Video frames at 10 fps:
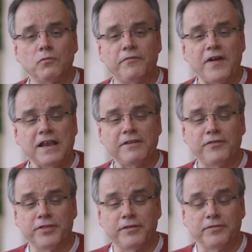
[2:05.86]
Finally,
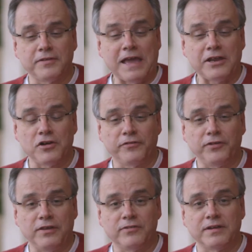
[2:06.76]
for this to end our
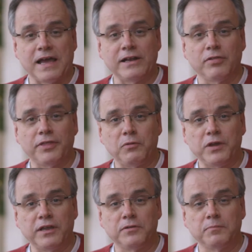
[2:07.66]
season, I don't think we
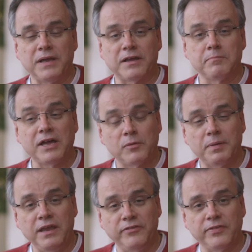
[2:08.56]
could pick a better
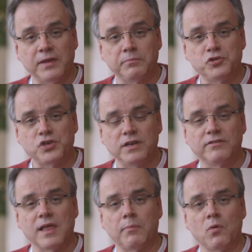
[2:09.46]
piece than
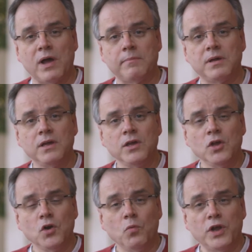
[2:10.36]
Puccini's La Bohème,
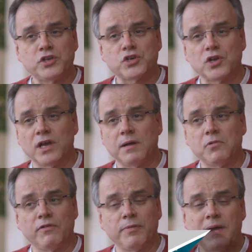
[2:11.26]
which over the